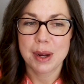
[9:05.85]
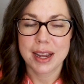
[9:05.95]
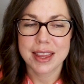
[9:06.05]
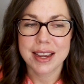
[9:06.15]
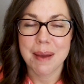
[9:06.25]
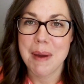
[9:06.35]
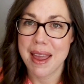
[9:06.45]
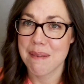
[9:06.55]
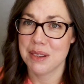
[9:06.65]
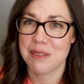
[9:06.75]
work. I think I might
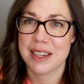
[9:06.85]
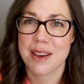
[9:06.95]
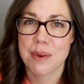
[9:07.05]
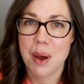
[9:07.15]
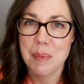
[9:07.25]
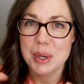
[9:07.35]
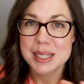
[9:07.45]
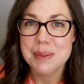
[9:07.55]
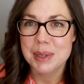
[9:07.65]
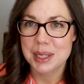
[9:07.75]
have a video. I'll put
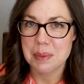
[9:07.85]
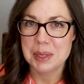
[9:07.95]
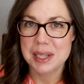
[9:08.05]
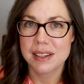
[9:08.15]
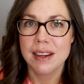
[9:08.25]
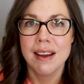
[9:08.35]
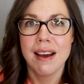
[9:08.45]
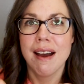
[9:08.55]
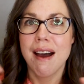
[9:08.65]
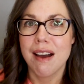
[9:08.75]
some clips in
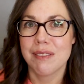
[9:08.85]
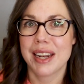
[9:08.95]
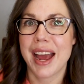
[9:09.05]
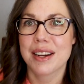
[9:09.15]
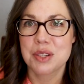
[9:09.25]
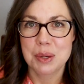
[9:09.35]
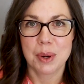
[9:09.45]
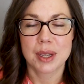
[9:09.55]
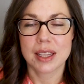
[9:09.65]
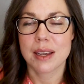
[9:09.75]
of it actually
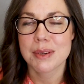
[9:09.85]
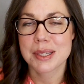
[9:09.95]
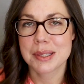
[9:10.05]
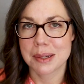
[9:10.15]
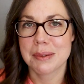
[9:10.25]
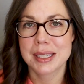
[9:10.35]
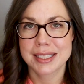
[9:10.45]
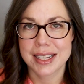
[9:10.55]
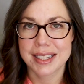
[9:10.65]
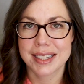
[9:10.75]
working. They were so
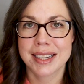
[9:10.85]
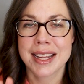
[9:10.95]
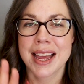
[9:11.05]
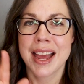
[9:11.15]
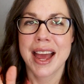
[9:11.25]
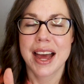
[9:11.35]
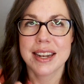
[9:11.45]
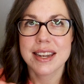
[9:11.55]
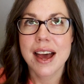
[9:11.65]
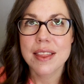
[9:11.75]
excited.
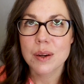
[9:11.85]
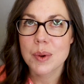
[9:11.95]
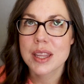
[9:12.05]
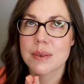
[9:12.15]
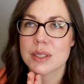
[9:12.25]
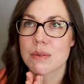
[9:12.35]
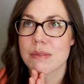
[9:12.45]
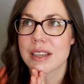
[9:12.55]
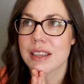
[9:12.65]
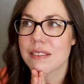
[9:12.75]
Another one that was
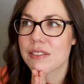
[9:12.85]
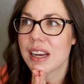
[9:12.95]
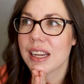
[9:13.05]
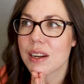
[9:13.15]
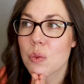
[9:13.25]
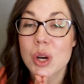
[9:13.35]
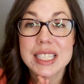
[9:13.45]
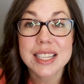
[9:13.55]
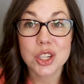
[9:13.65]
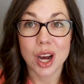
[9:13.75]
really fun
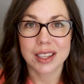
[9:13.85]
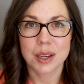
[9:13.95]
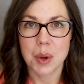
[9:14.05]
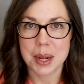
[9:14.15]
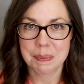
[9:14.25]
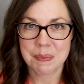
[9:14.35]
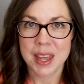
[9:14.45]
was the chocolate one.